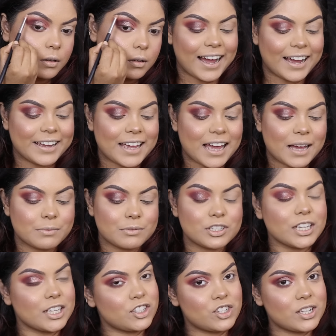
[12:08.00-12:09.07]
I am
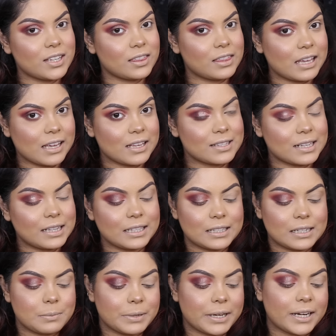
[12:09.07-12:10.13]
changing things a
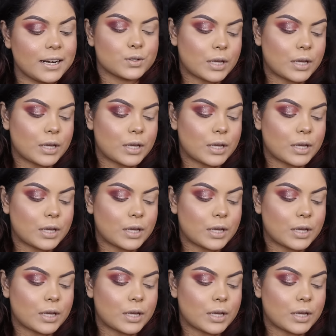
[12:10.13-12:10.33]
little bit.